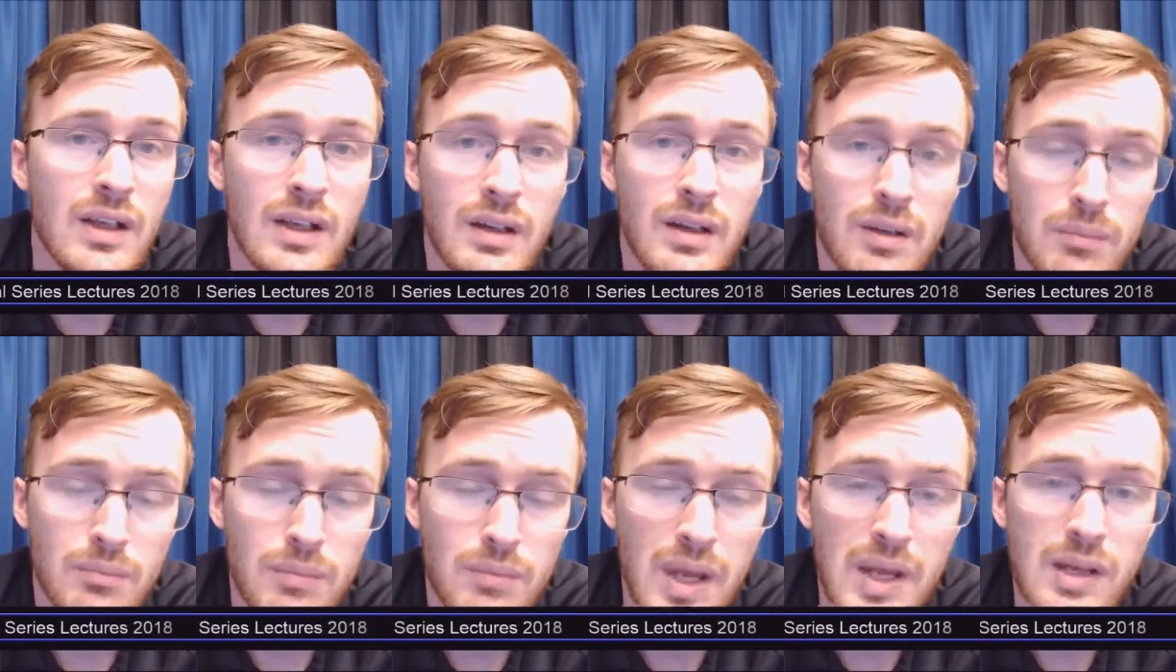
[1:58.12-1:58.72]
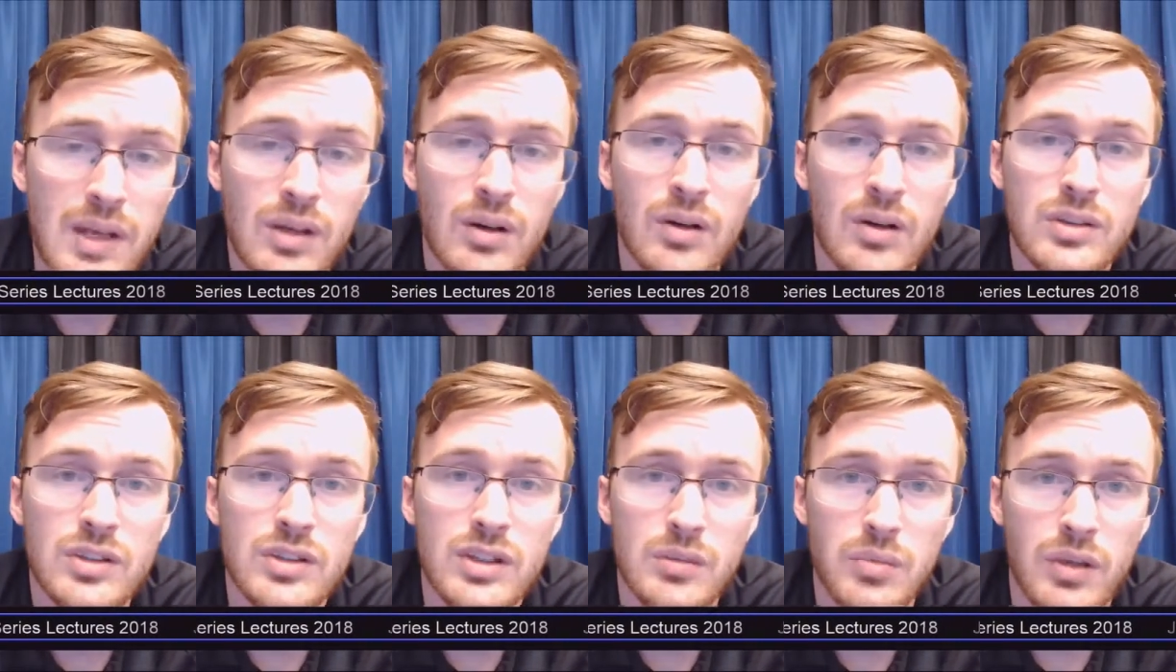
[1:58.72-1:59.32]
make it
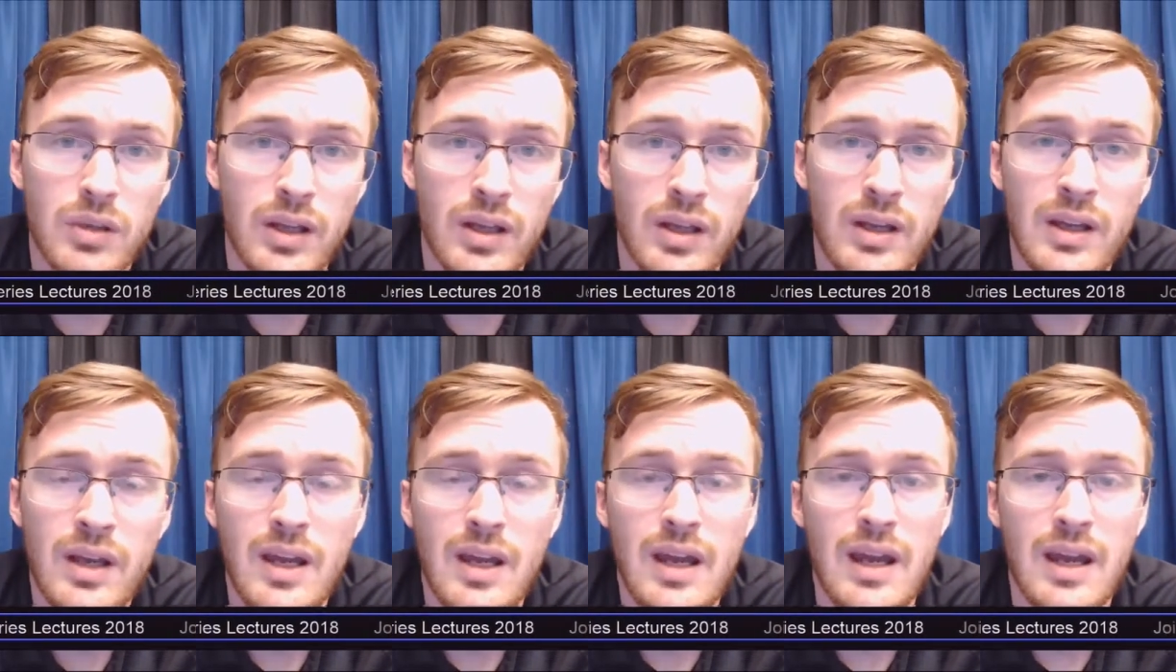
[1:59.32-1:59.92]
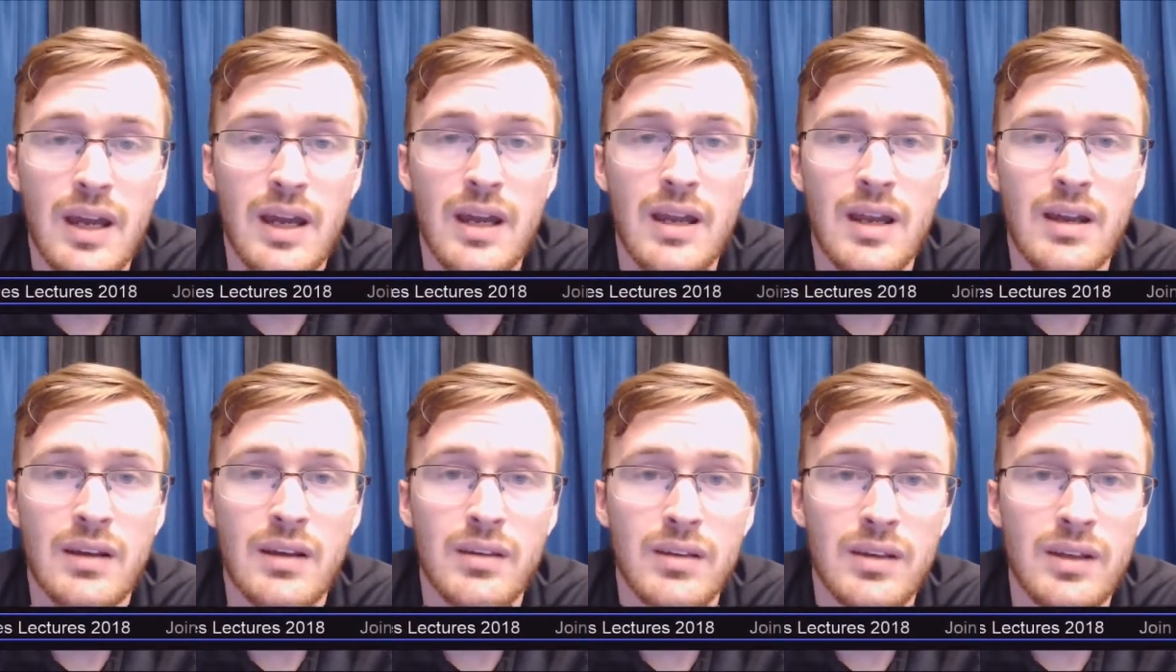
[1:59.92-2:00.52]
onto the blood,
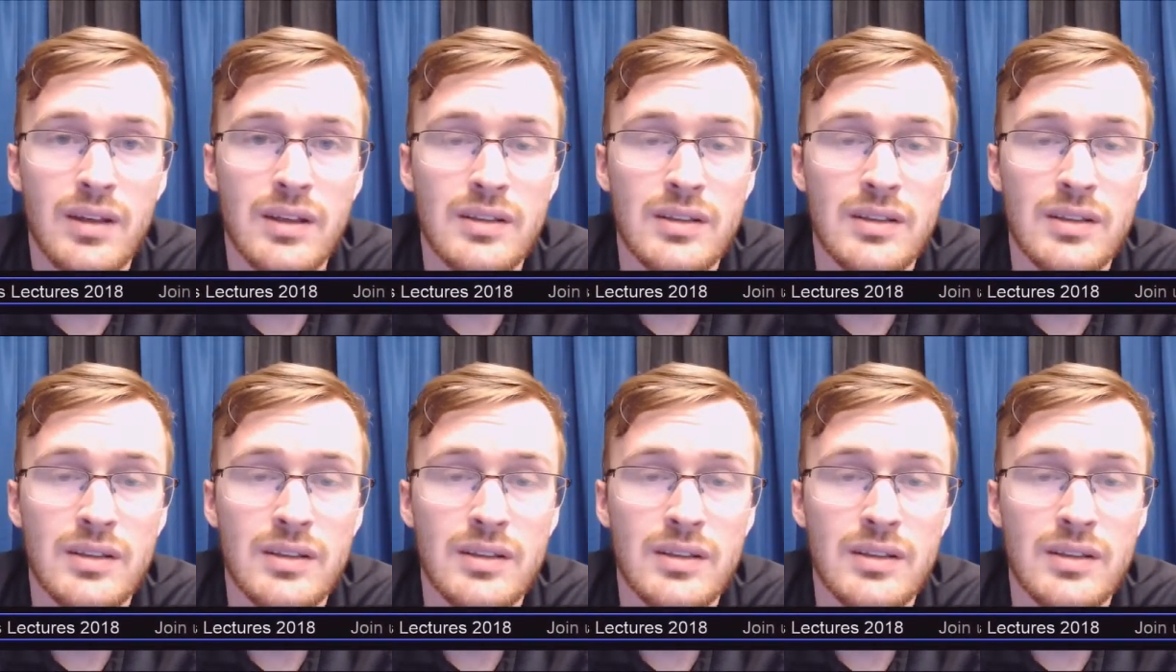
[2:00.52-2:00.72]
and the